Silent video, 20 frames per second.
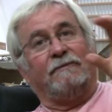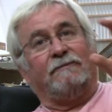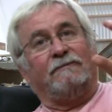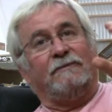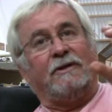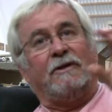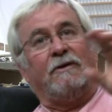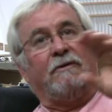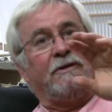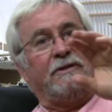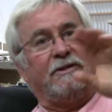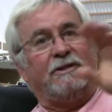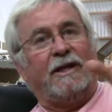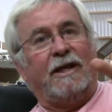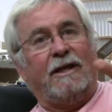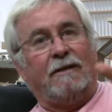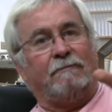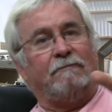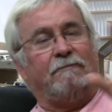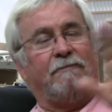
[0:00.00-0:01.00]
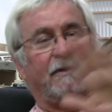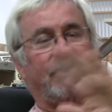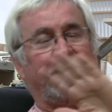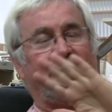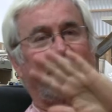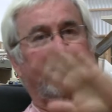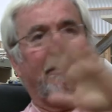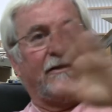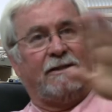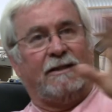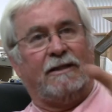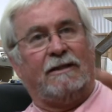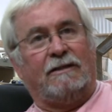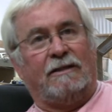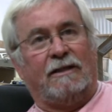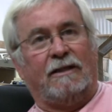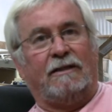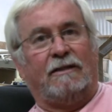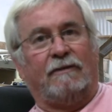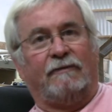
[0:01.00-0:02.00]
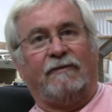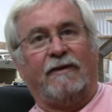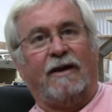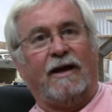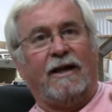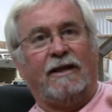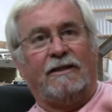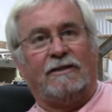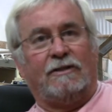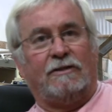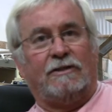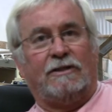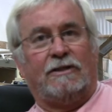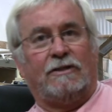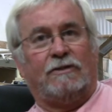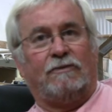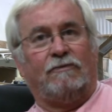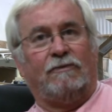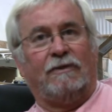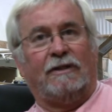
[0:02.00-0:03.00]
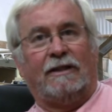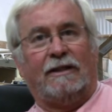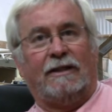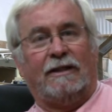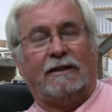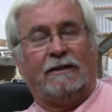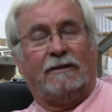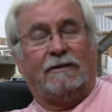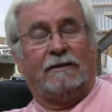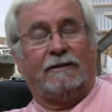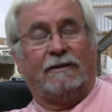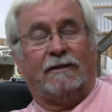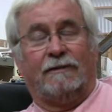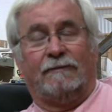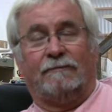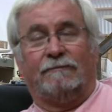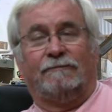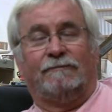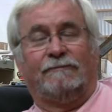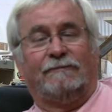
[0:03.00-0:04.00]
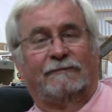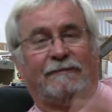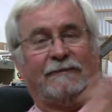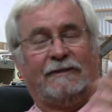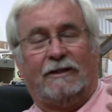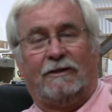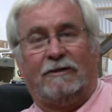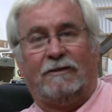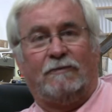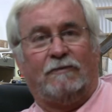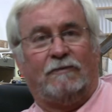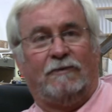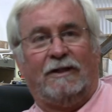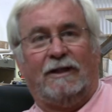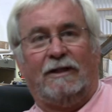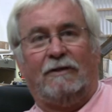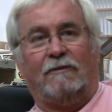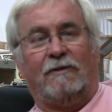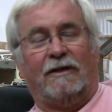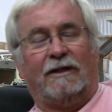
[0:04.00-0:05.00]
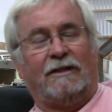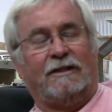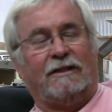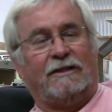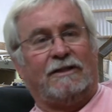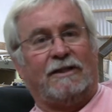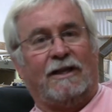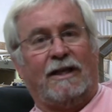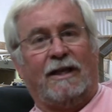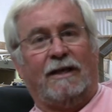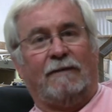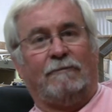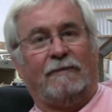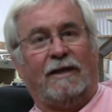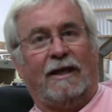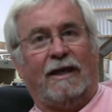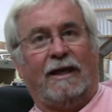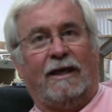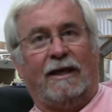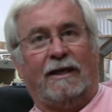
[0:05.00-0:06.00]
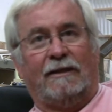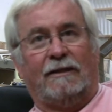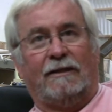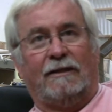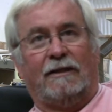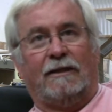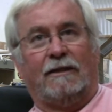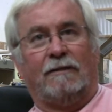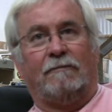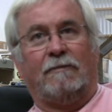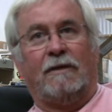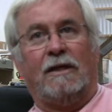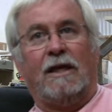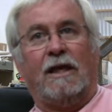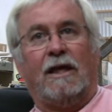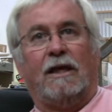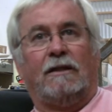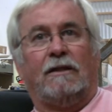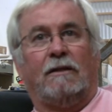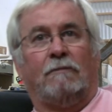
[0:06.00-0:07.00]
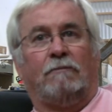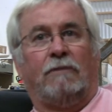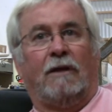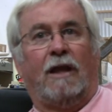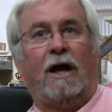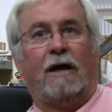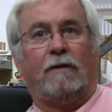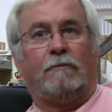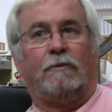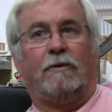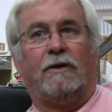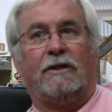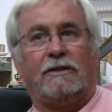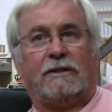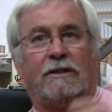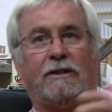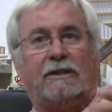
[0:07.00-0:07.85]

you know, a shape that defines it, just really, they're really one and the same. And the block prints, the